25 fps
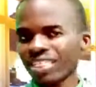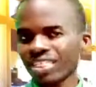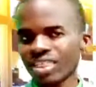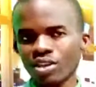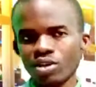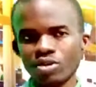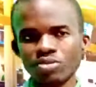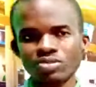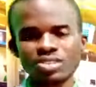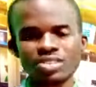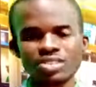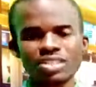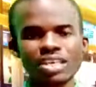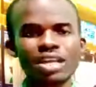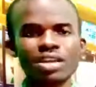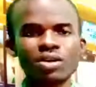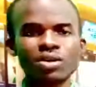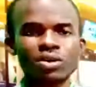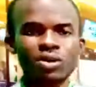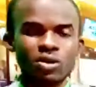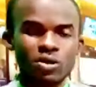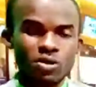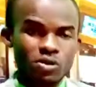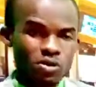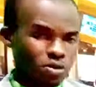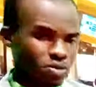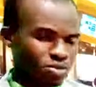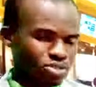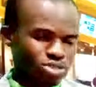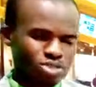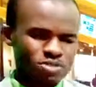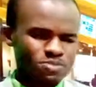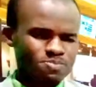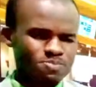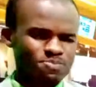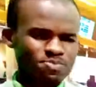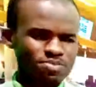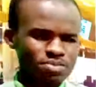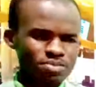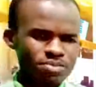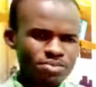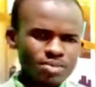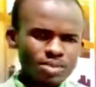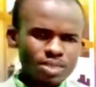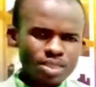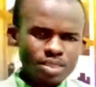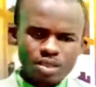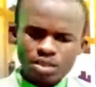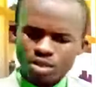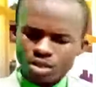theos and hologos.
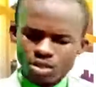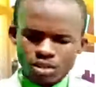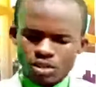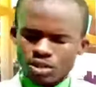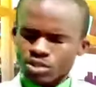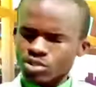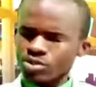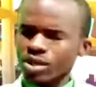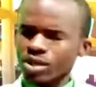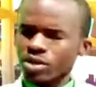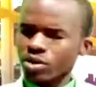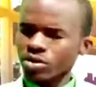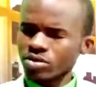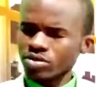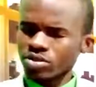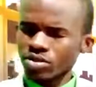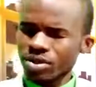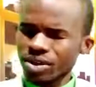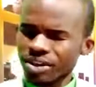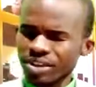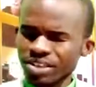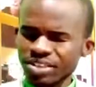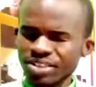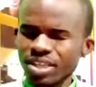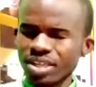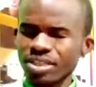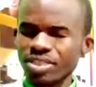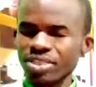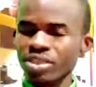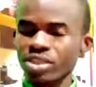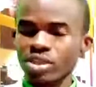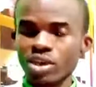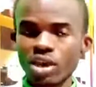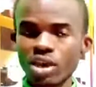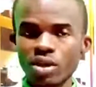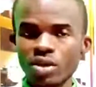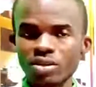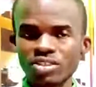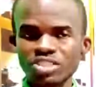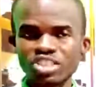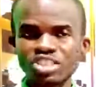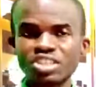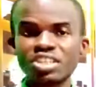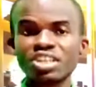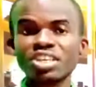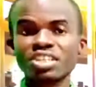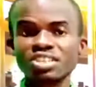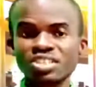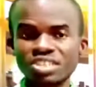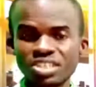So according to Christian
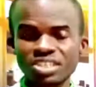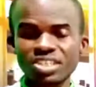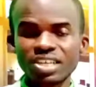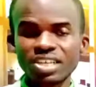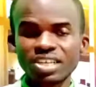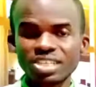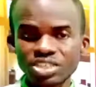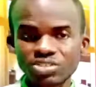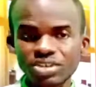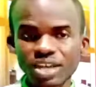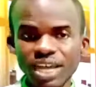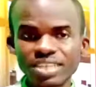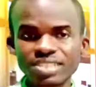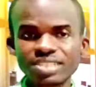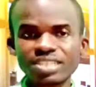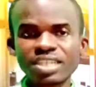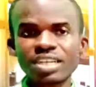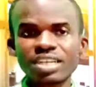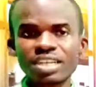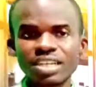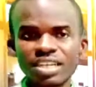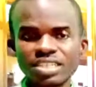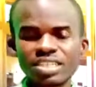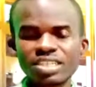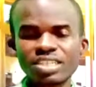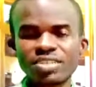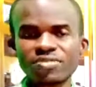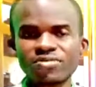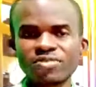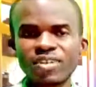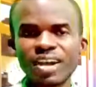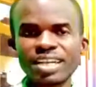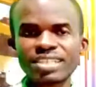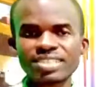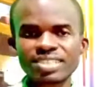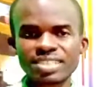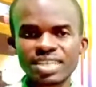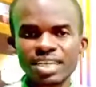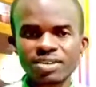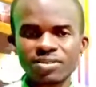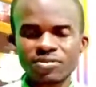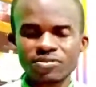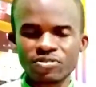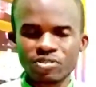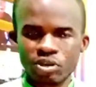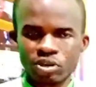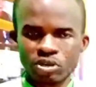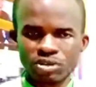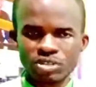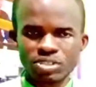theology, Jesus Christ is the divine Son
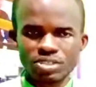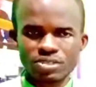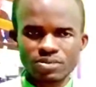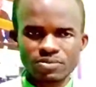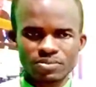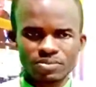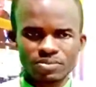of God.